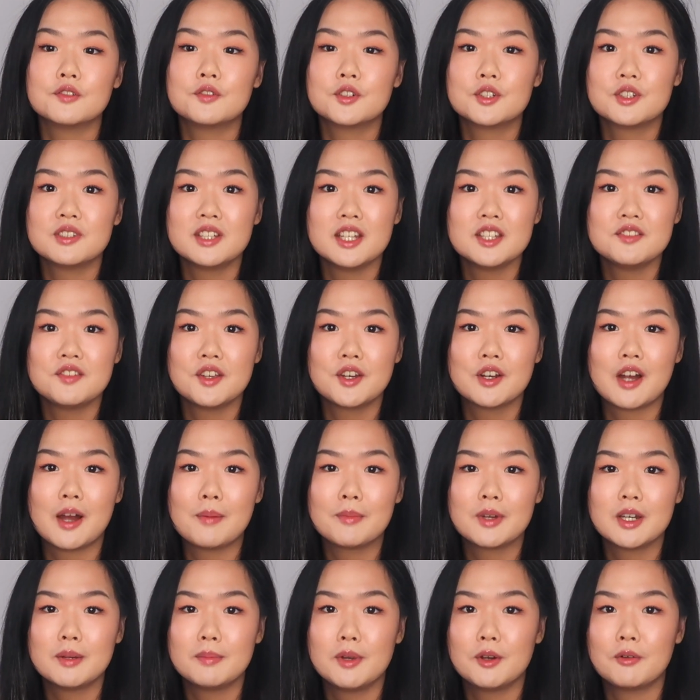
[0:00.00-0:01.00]
So for today's video,
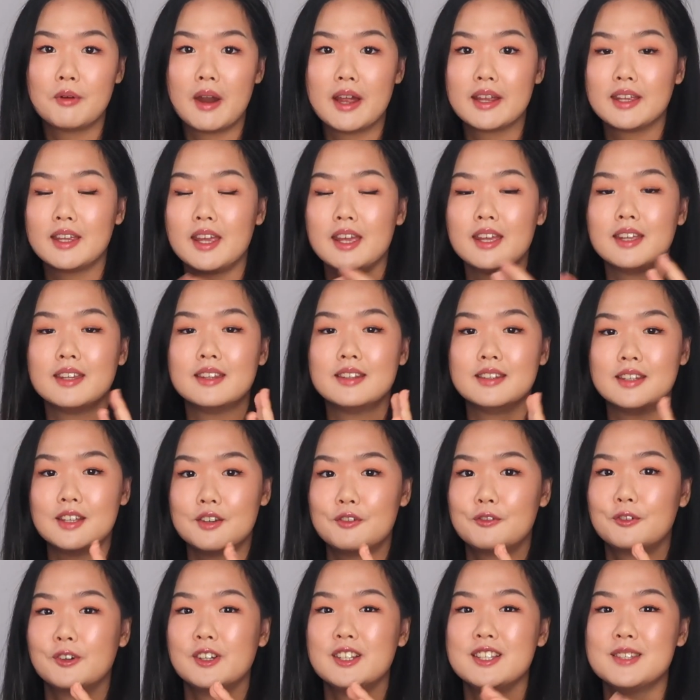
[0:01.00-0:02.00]
I'm going to be ranking
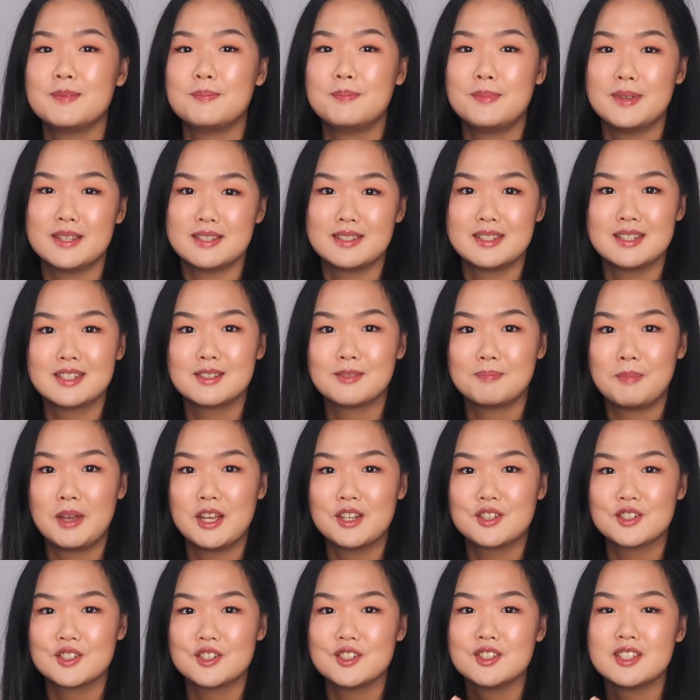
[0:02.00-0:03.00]
different business
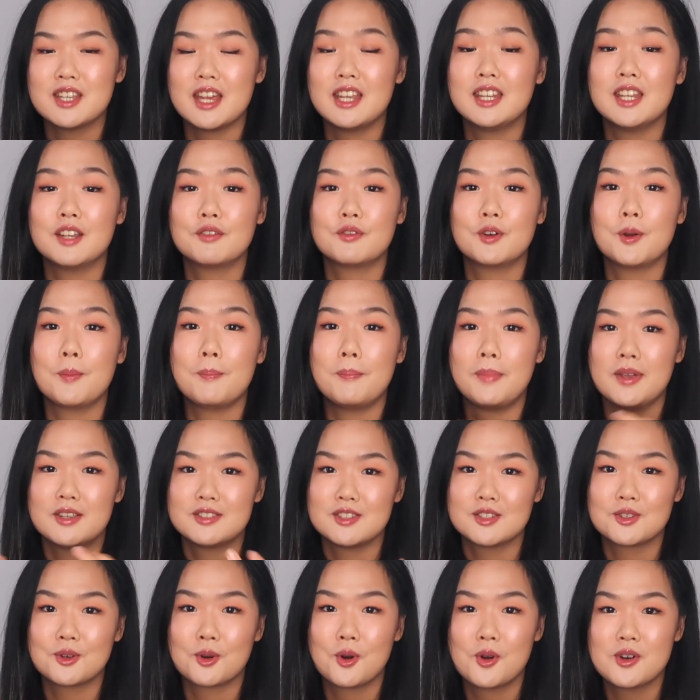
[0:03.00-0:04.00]
majors and different
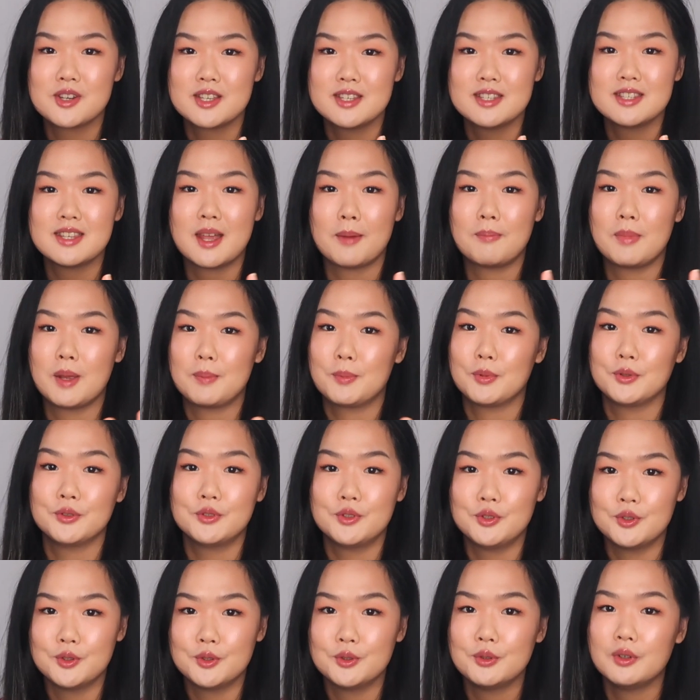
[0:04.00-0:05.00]
business courses that people
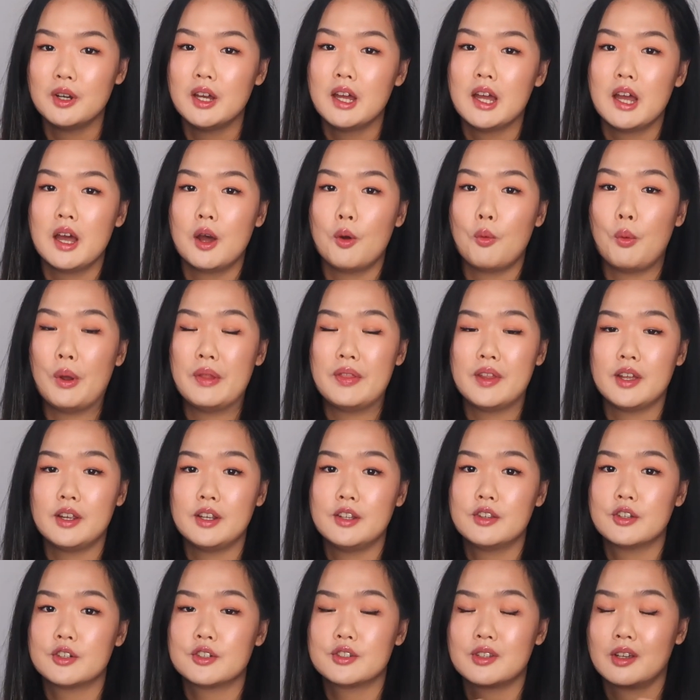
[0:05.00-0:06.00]
do when they
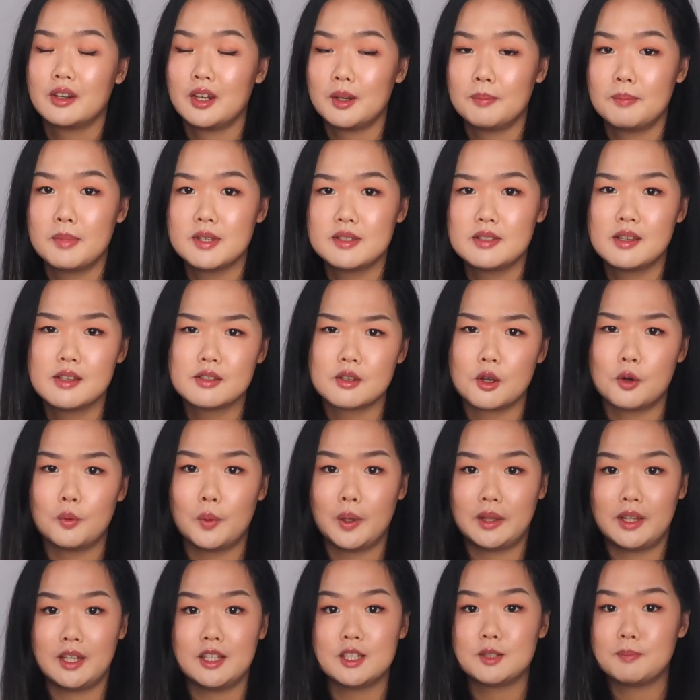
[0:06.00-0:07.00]
either study in business or
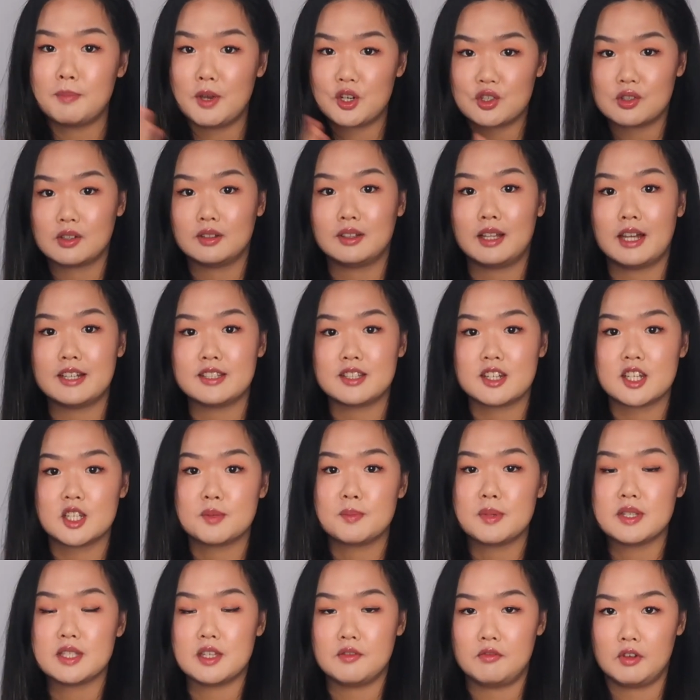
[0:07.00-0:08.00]
when they specialize in a
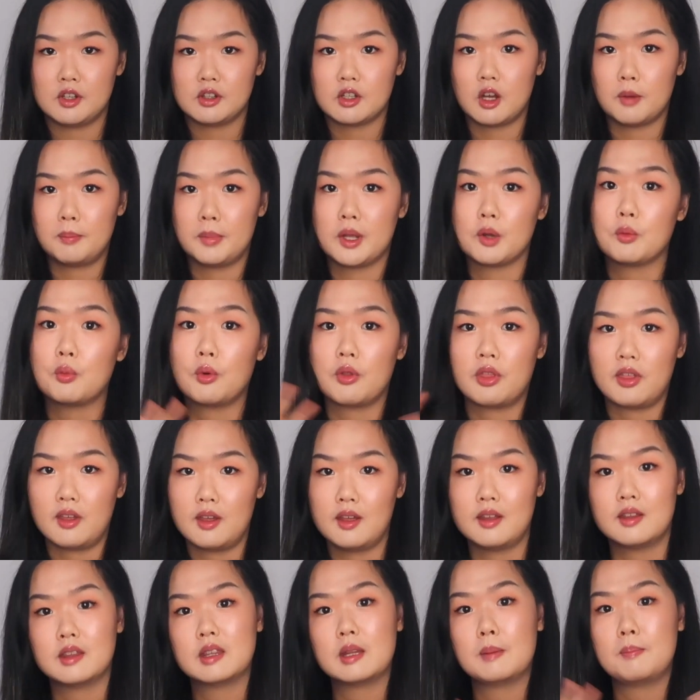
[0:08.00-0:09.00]
specific topic
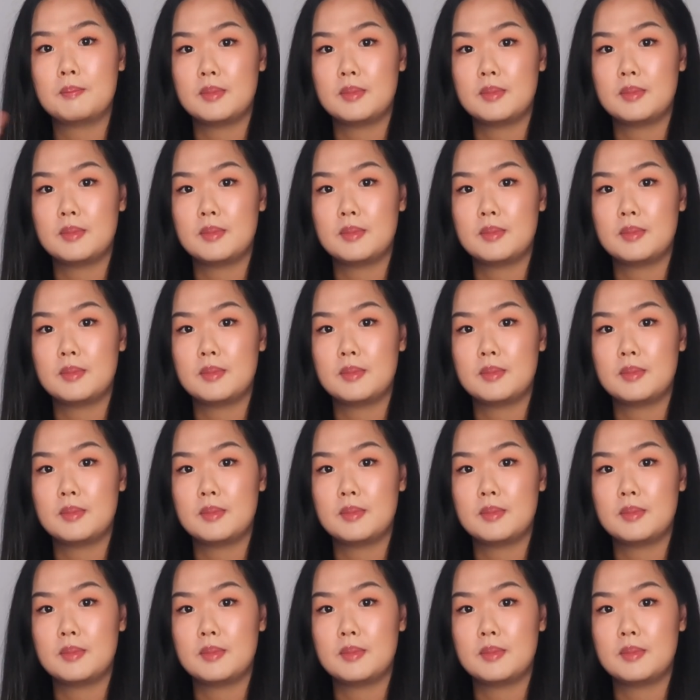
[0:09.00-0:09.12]
within the